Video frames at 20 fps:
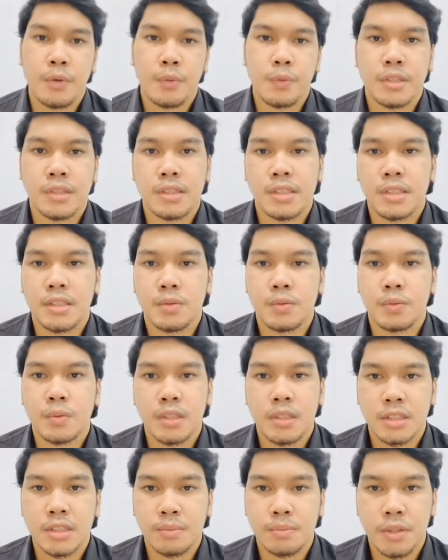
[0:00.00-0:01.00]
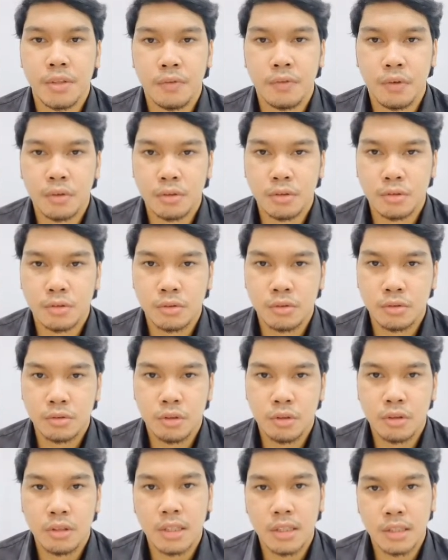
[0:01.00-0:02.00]
which is 1 is mean for
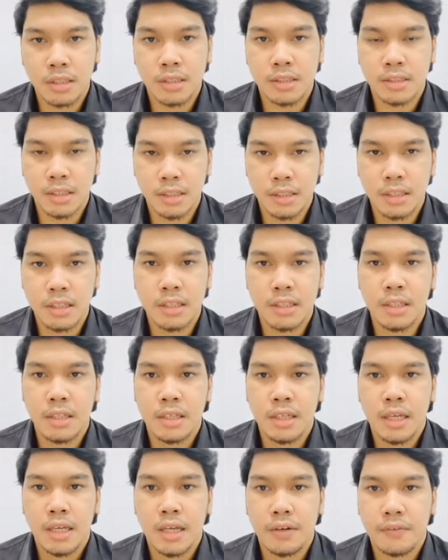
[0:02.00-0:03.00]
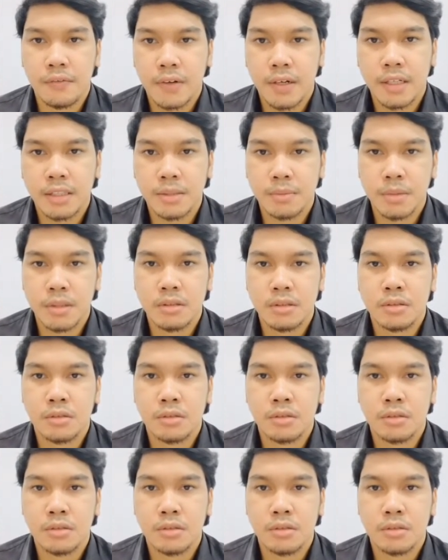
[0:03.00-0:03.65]
strongly disagree and 5 is mean